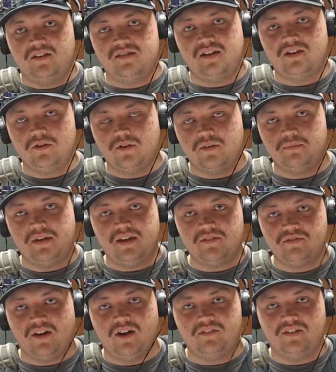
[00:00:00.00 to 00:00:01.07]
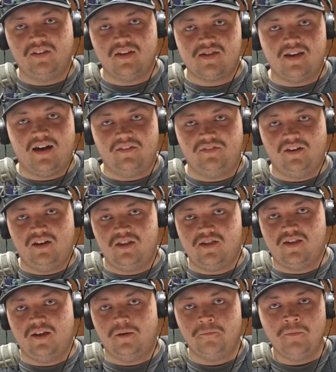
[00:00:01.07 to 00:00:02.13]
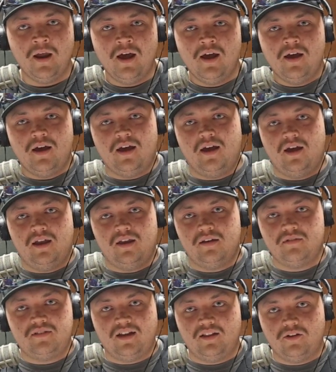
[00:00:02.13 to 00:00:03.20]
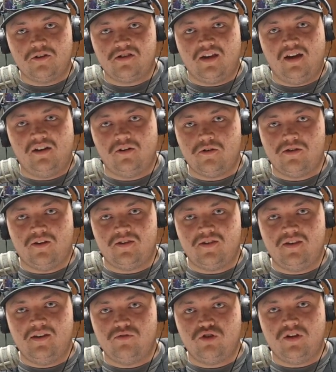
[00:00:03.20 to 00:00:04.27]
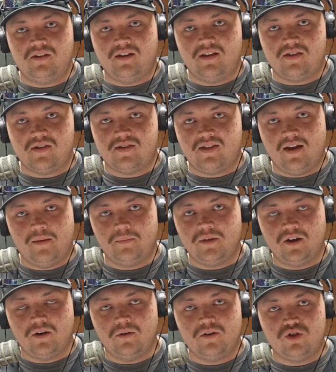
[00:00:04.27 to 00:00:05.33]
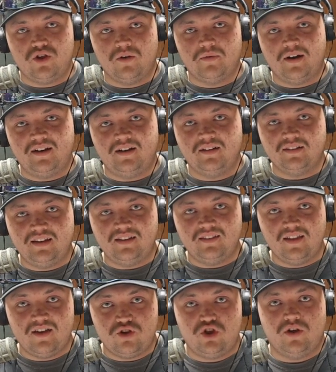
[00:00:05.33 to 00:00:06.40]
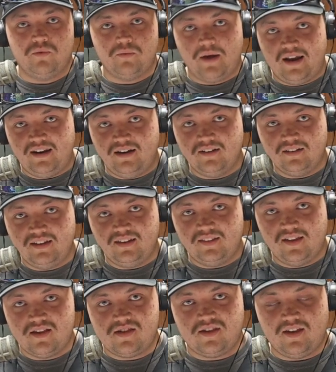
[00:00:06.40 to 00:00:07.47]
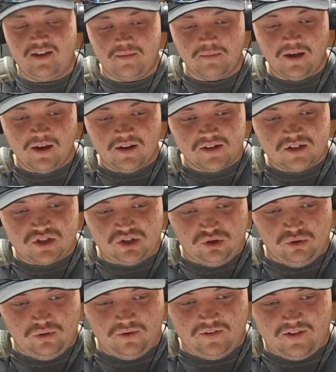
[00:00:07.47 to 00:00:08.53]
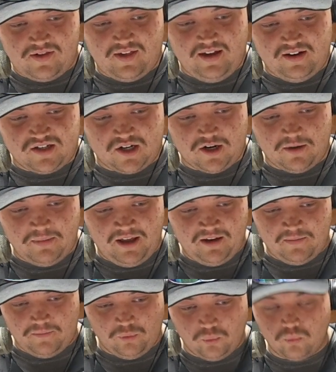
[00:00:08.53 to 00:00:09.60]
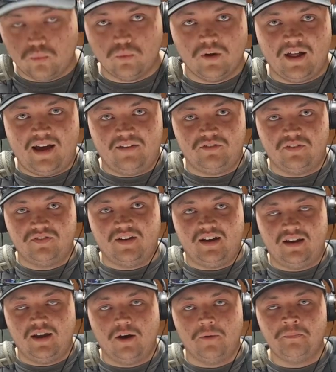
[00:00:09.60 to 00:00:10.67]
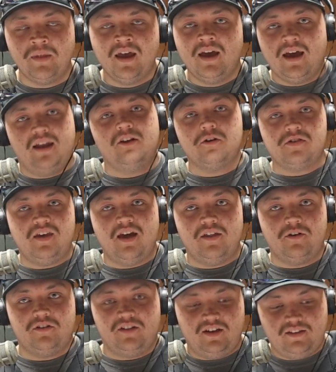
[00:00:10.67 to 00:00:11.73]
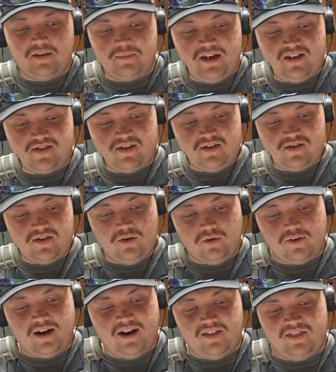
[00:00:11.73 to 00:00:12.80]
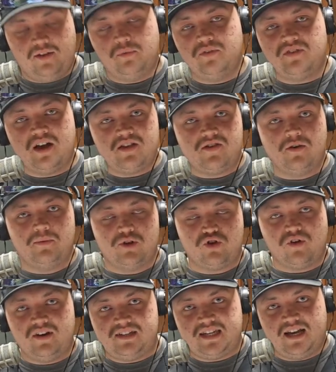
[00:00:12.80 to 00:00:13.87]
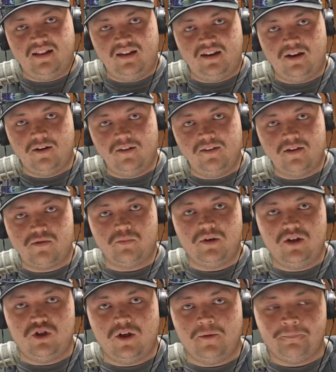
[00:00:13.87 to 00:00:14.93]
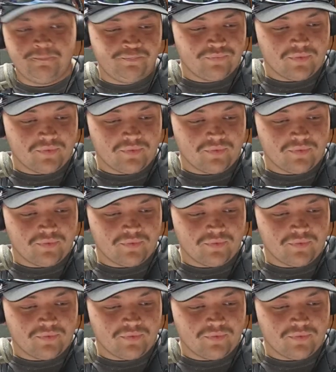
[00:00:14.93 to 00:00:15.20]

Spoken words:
continue to be involved in this offense, and Taylor Sanders. Let's see if she takes a step. Is she ready to lead? Is she ready to lead this team to the state tournament? We'll have to find out. And here's the other thing that makes this so great. I think we've got so much great talent here in this region.